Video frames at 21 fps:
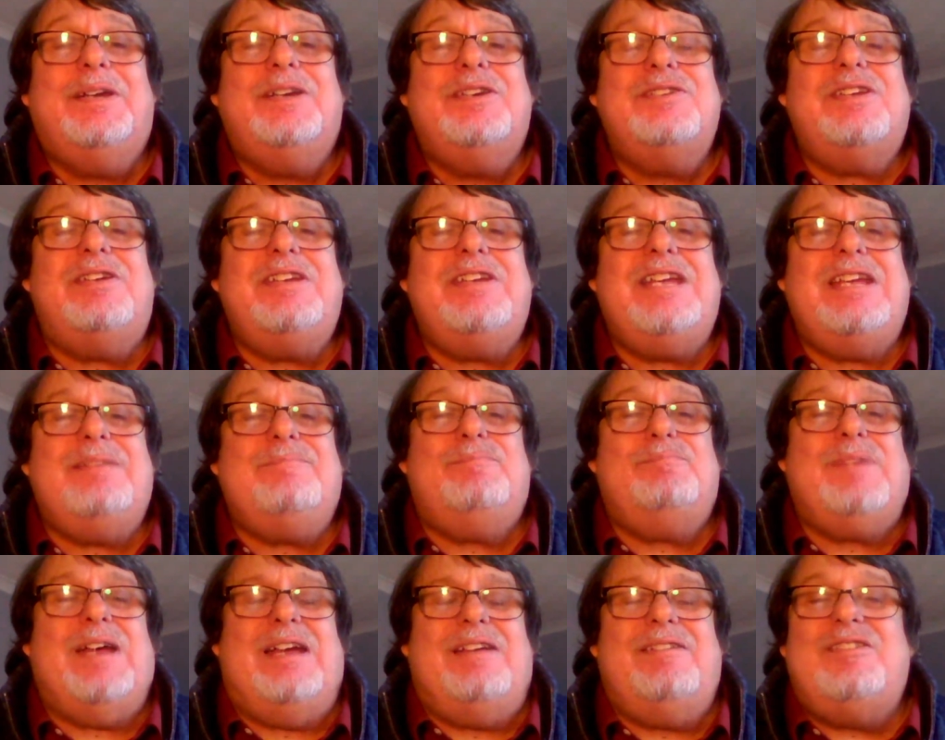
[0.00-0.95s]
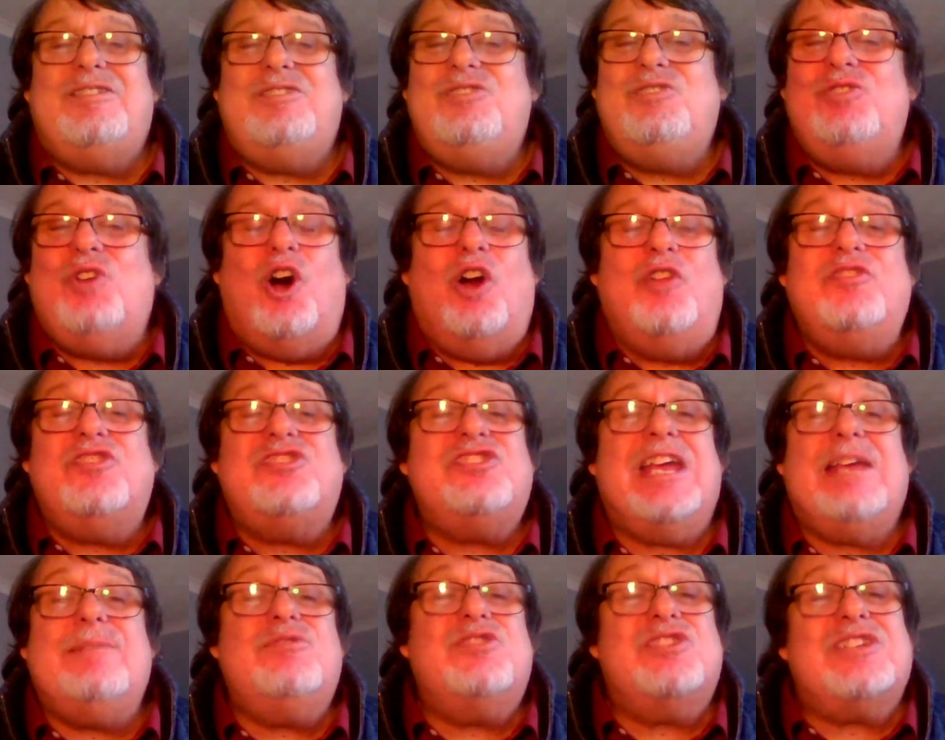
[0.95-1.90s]
so but not on the
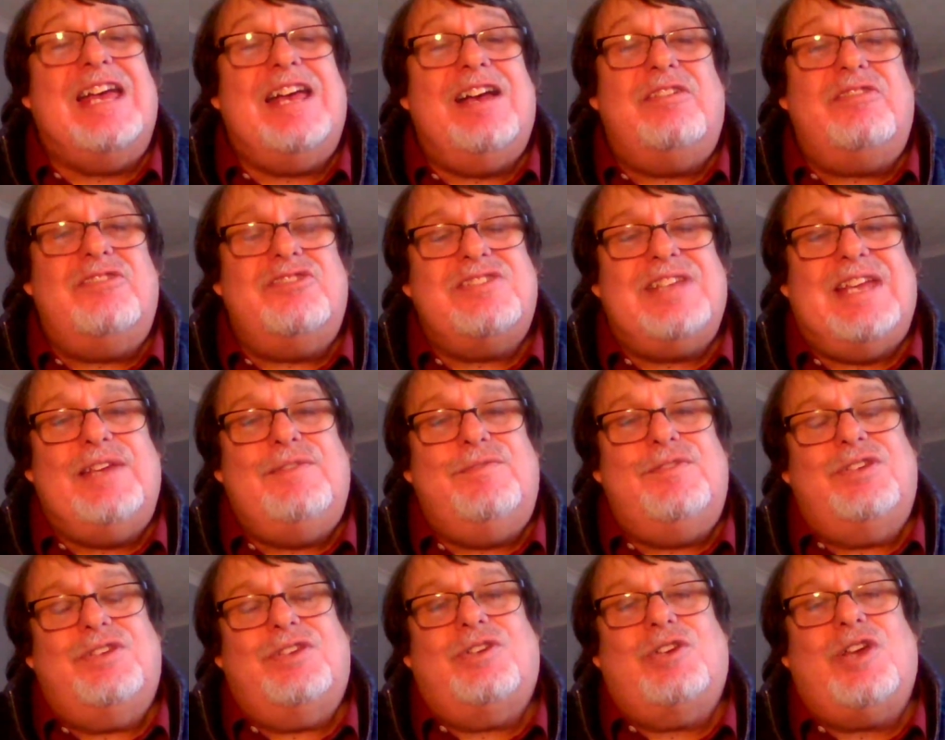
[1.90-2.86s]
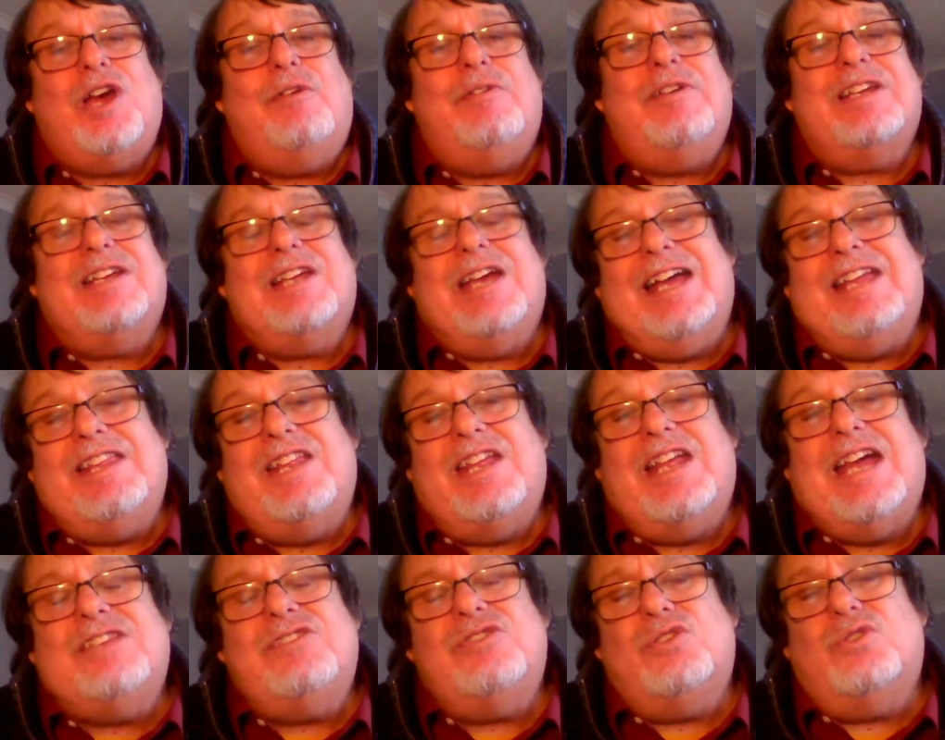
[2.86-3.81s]
same scale as David Cohen
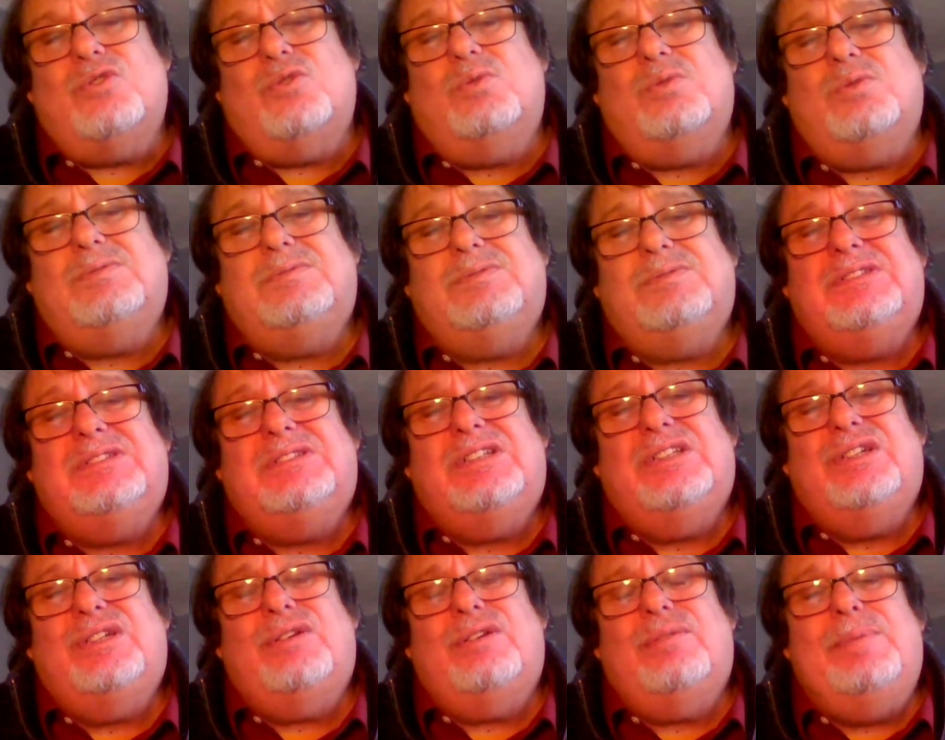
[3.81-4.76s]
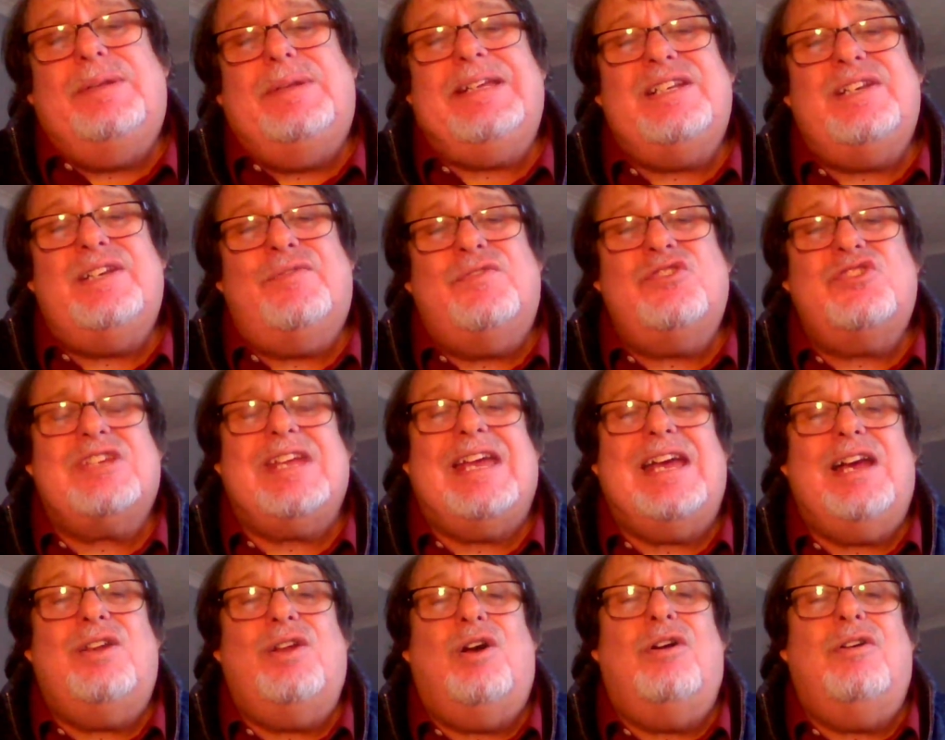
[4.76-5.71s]
at all. Completely different
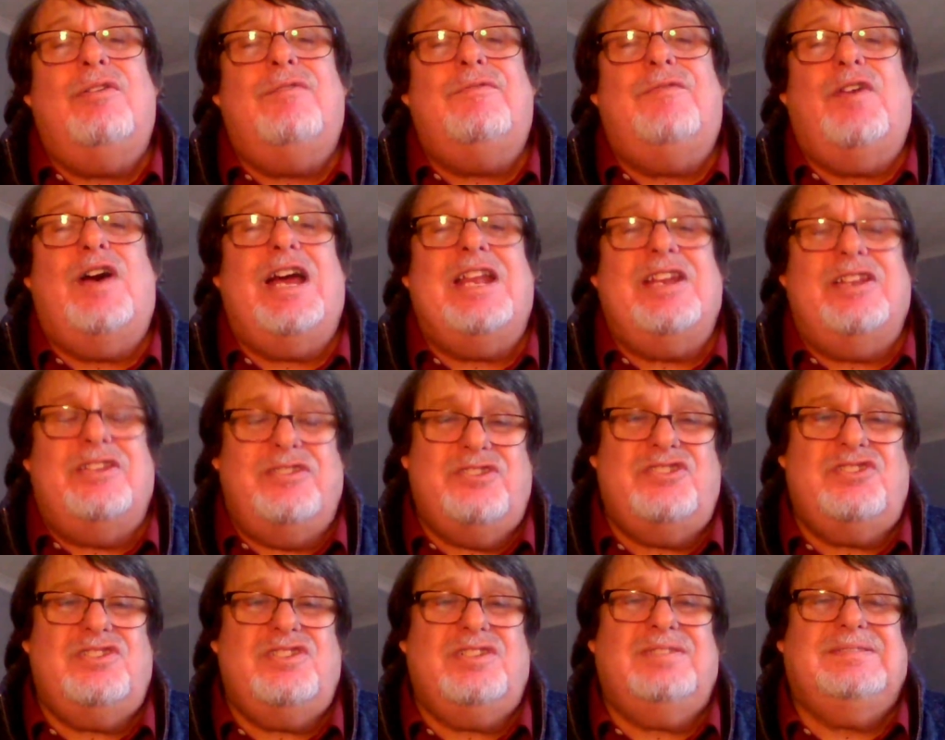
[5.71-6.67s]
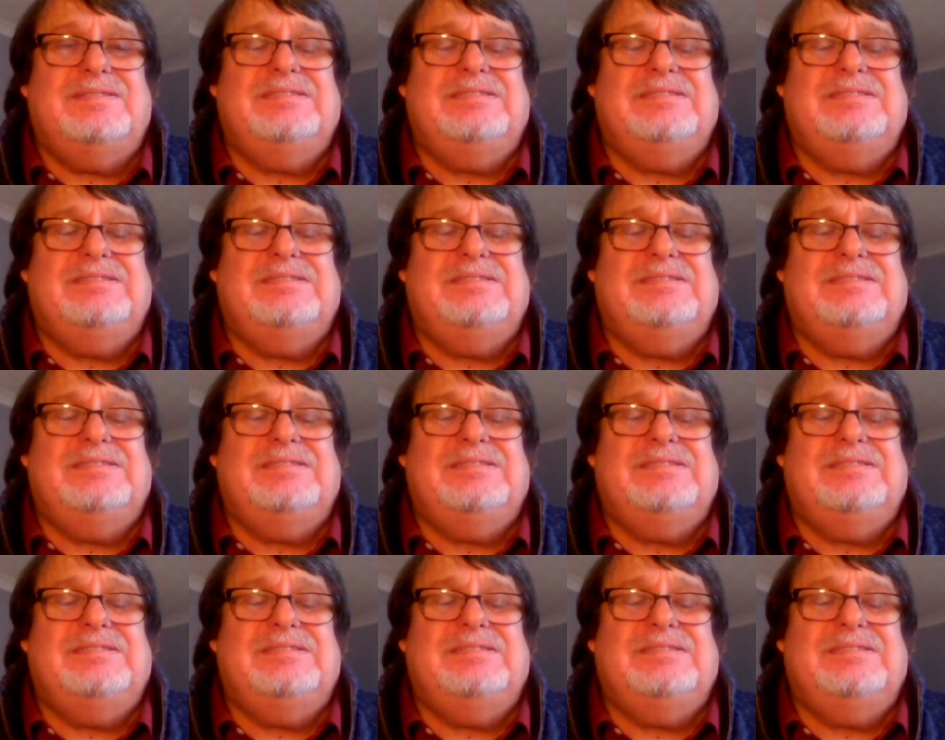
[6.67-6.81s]
scale of violence.